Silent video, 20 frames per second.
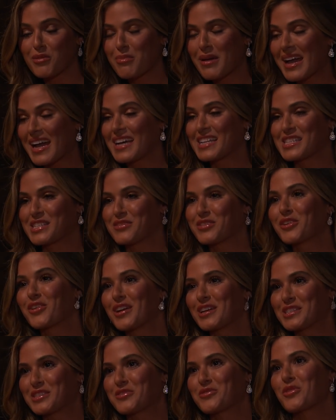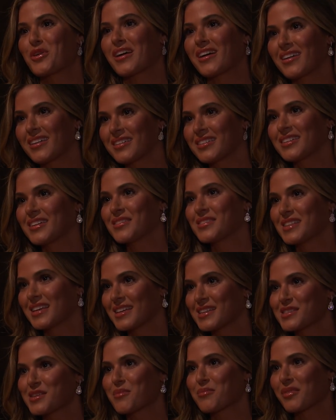passive aggressive way of
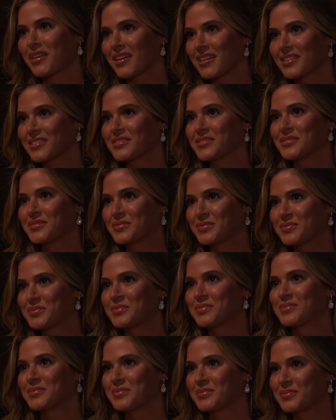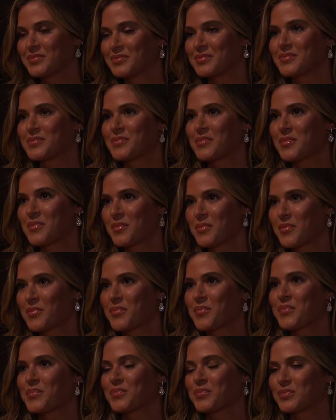saying something. And it almost speaks
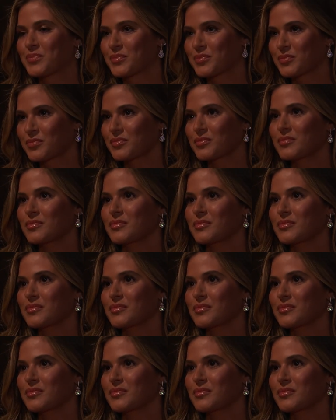to why Noah